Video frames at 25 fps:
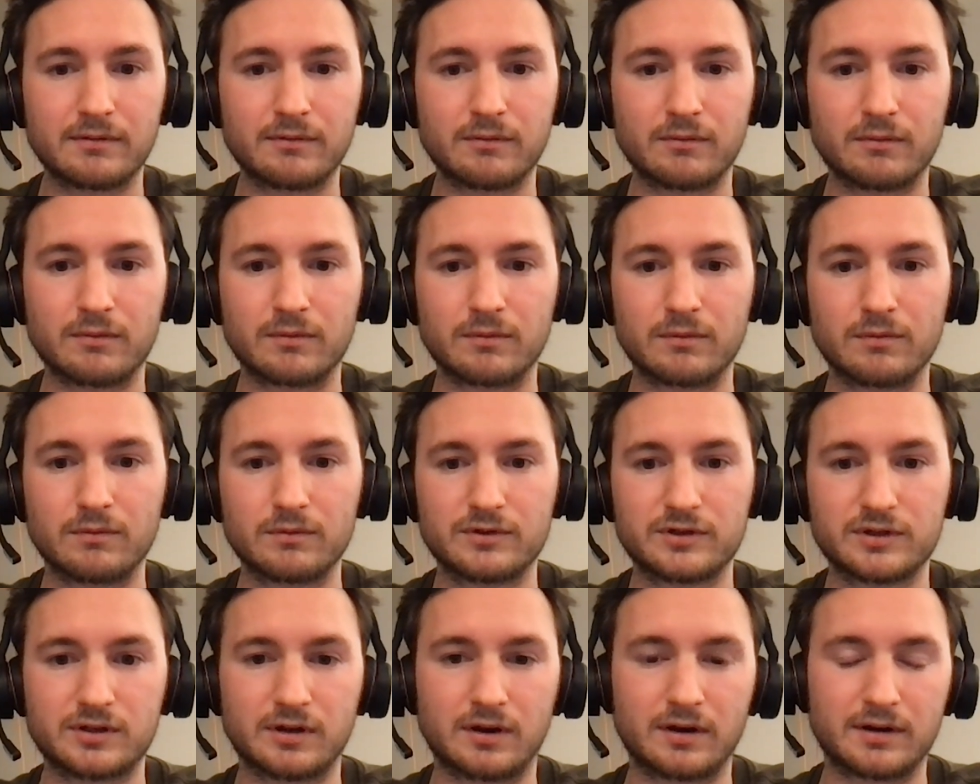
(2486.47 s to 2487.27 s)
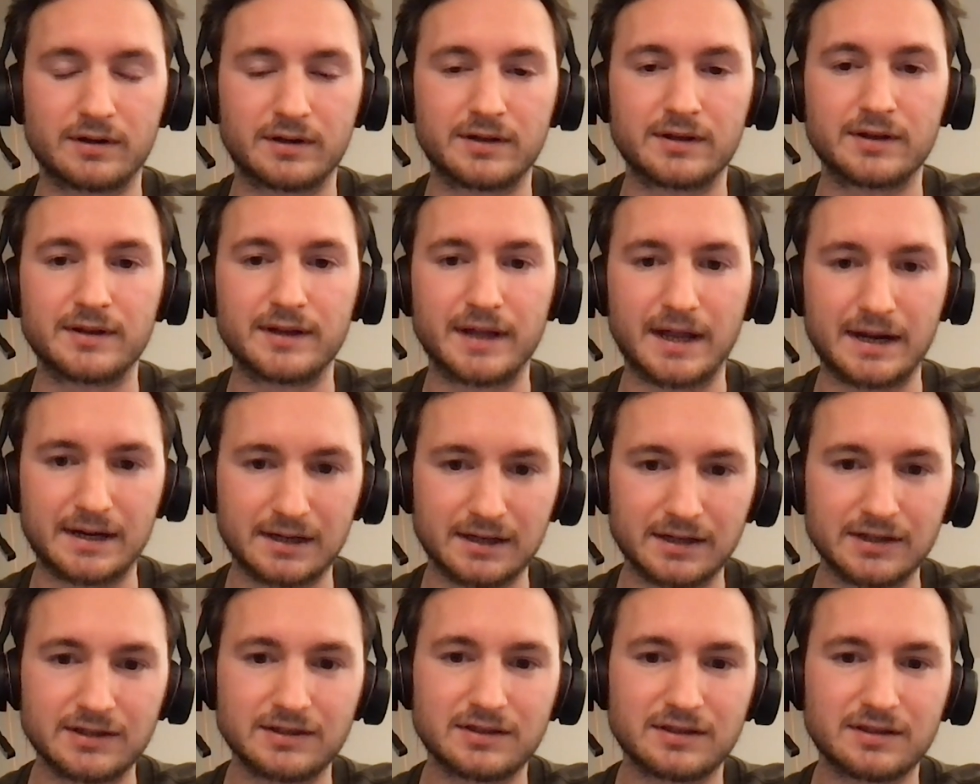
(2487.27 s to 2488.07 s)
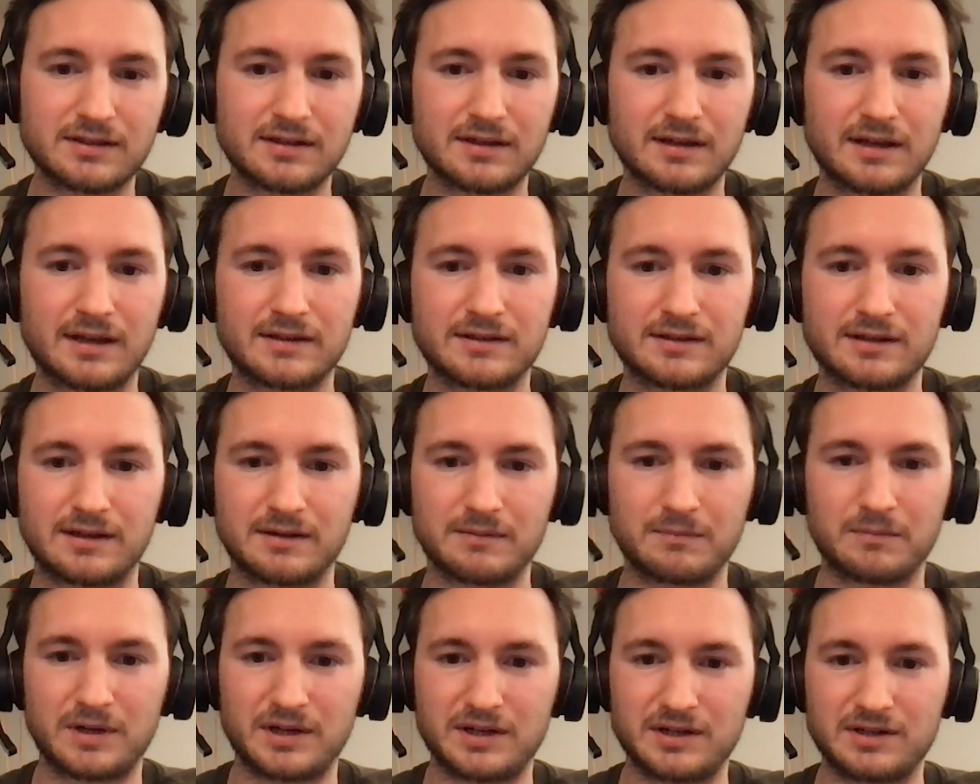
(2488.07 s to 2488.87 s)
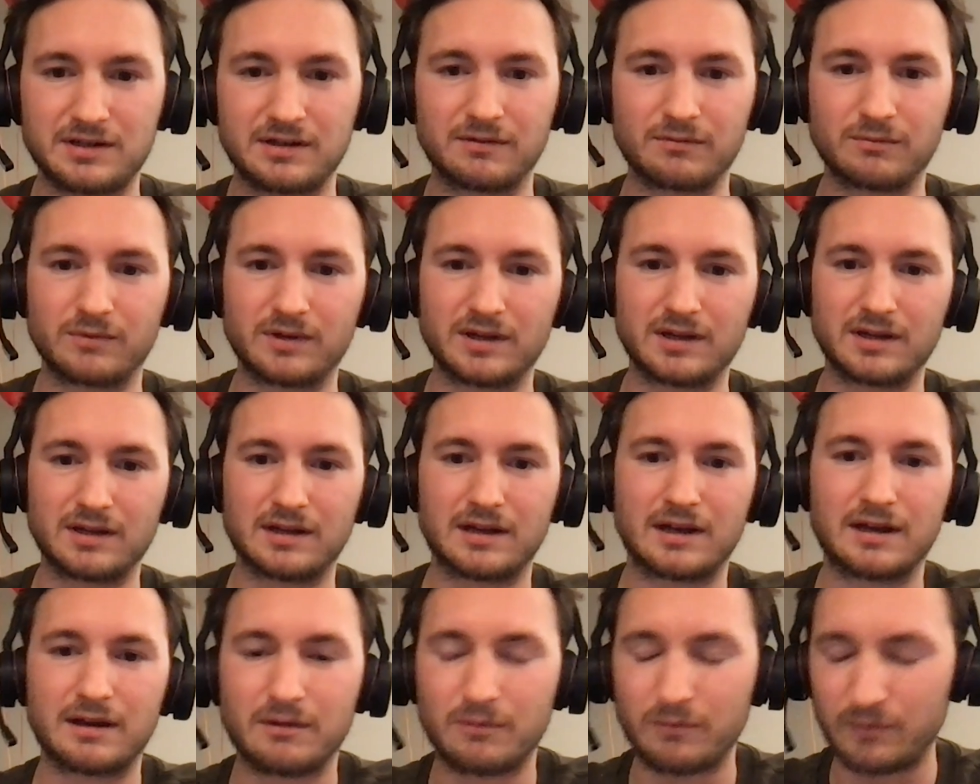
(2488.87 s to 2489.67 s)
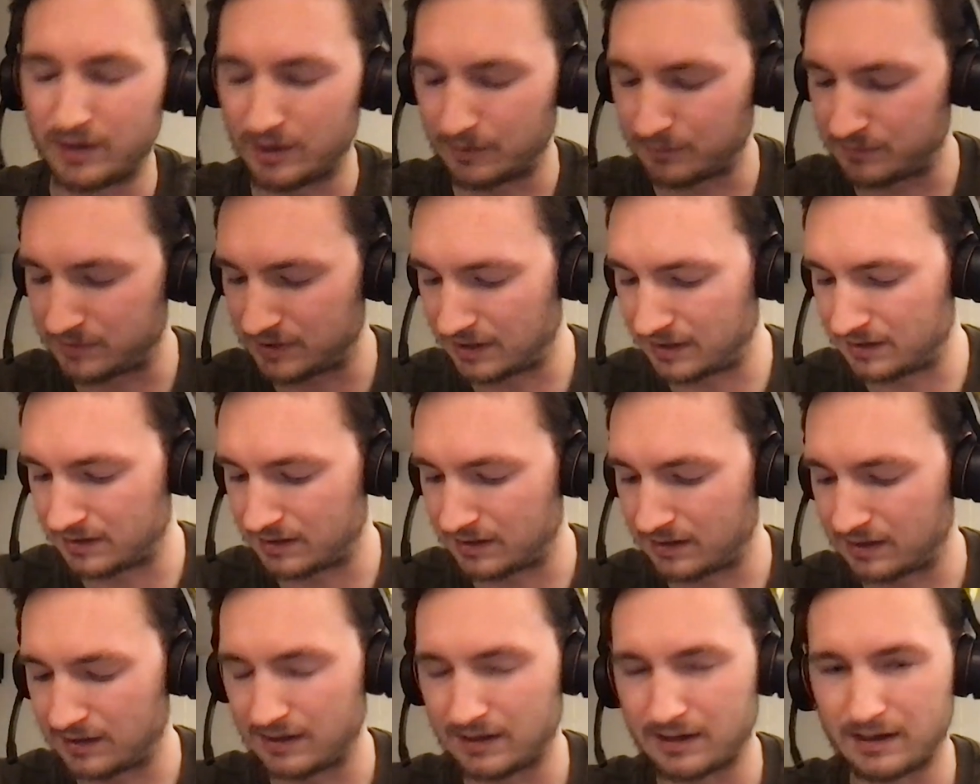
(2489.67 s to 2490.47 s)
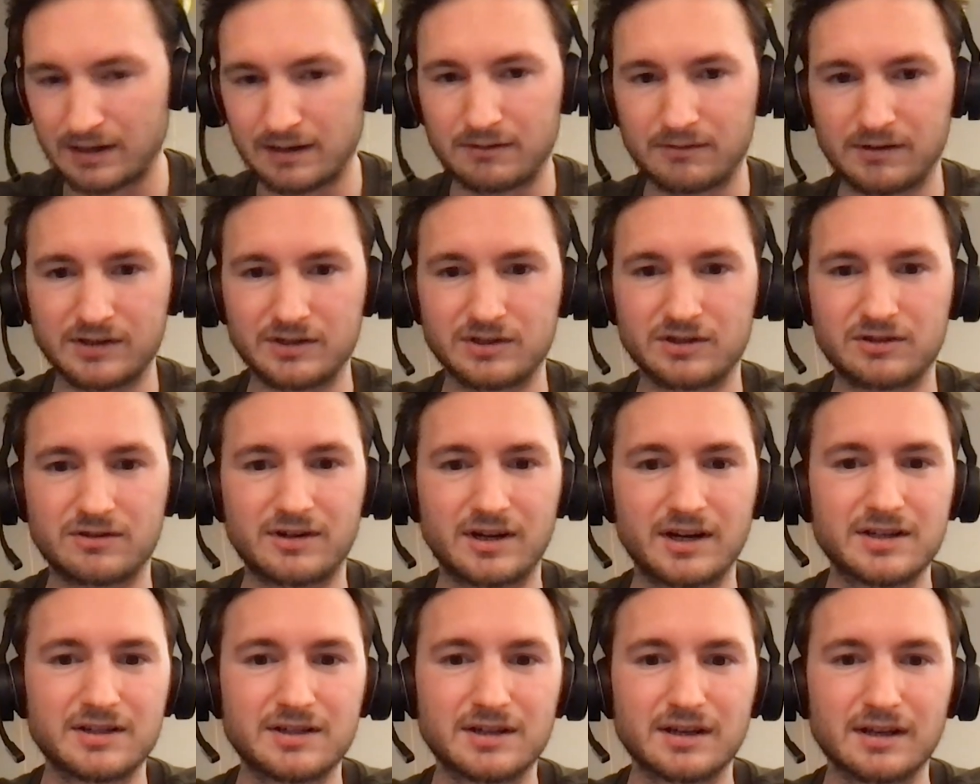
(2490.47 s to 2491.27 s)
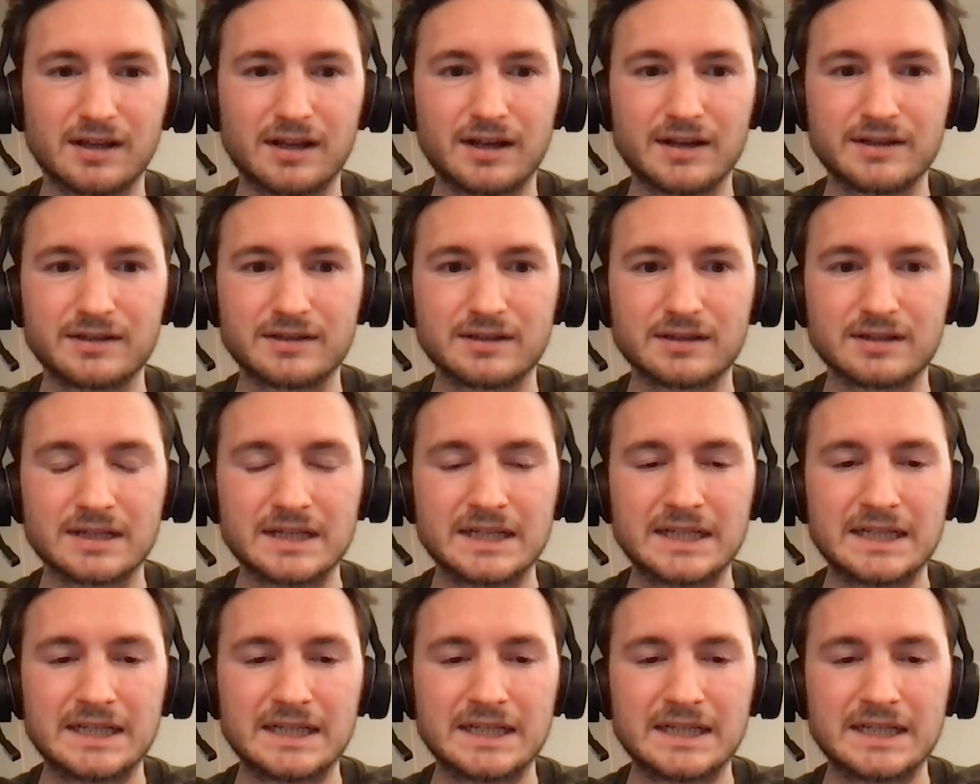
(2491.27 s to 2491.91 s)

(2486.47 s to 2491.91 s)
We'll start in the Netherlands. As I mentioned, we obtained a registration license